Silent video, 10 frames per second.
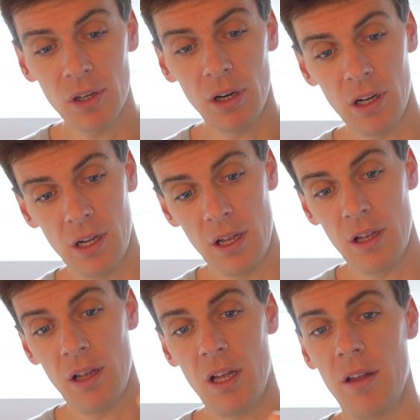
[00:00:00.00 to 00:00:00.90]
got,
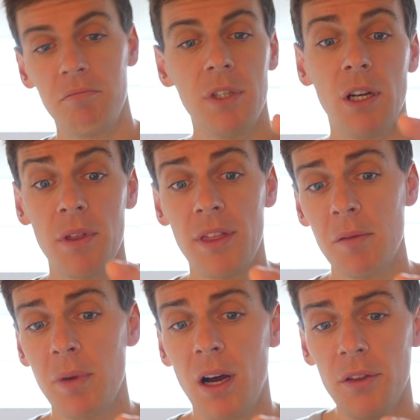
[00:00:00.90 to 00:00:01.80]
you know, a
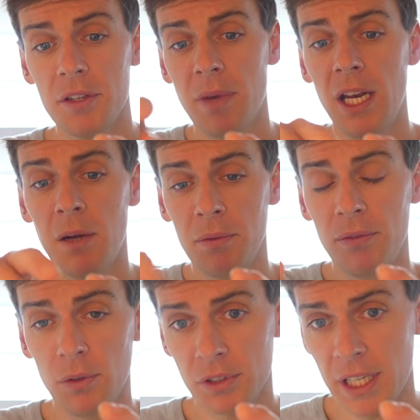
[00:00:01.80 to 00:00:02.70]
thick part that's made up of
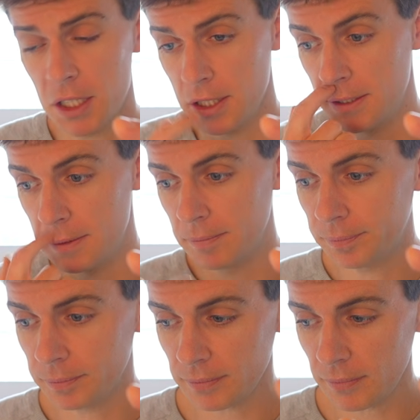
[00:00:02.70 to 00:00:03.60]
4 sections.
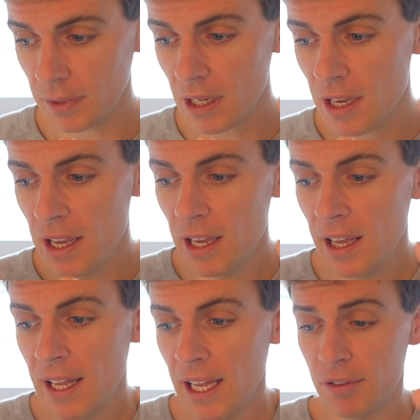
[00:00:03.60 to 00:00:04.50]

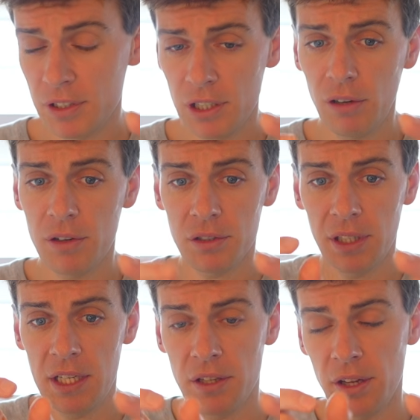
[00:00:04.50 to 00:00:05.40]
If your tolerance
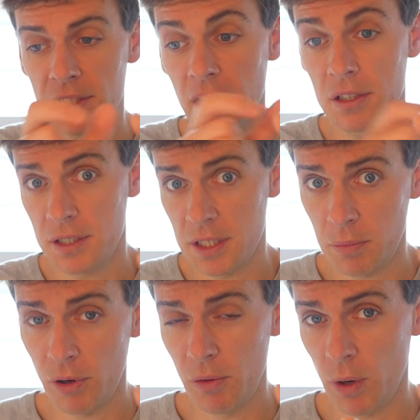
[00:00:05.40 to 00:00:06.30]
on each of those sections is
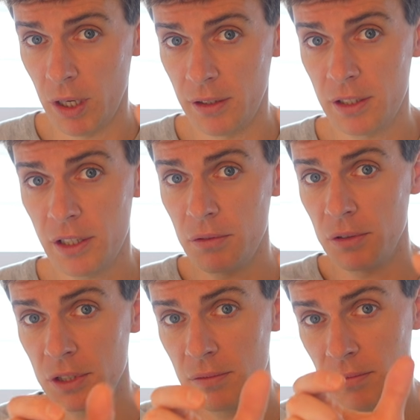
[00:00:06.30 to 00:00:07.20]
0.1,
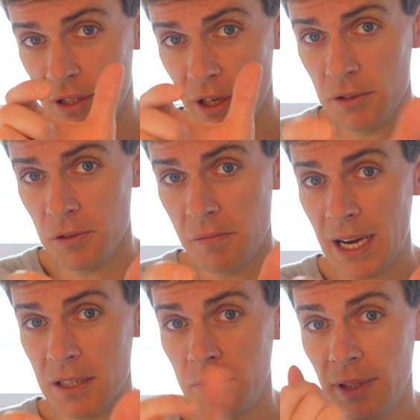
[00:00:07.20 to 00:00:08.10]
the total
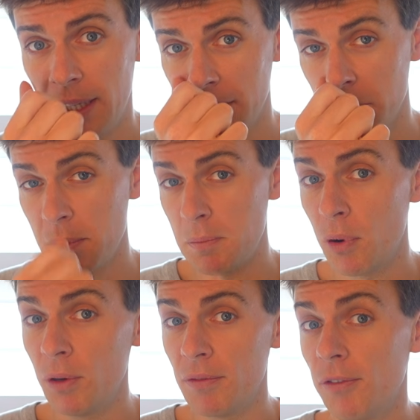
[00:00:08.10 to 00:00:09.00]
maximum length would be
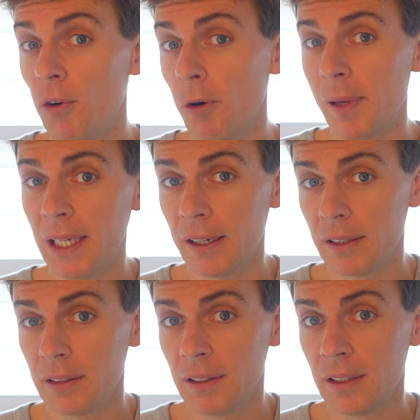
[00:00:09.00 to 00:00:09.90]
0.4
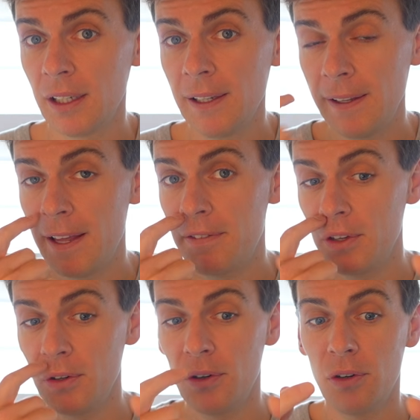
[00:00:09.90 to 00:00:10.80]
bigger. If
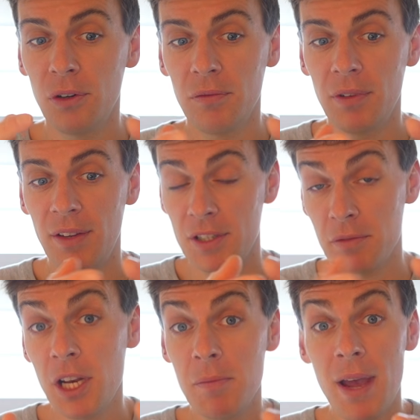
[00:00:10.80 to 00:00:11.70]
it's
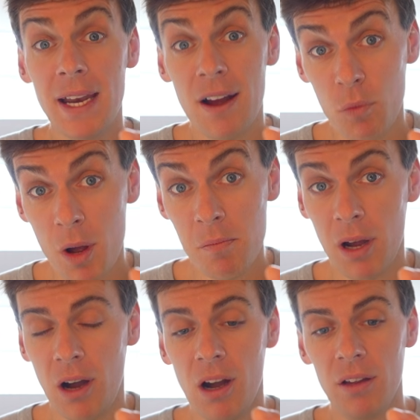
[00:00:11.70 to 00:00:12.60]
only made out of one
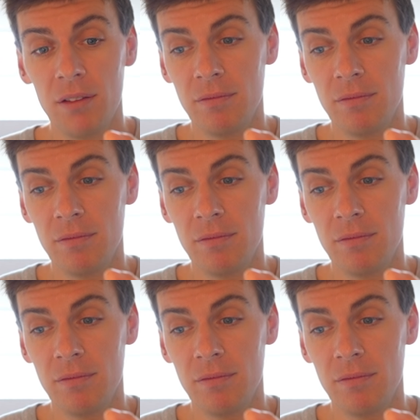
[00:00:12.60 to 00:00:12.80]
part,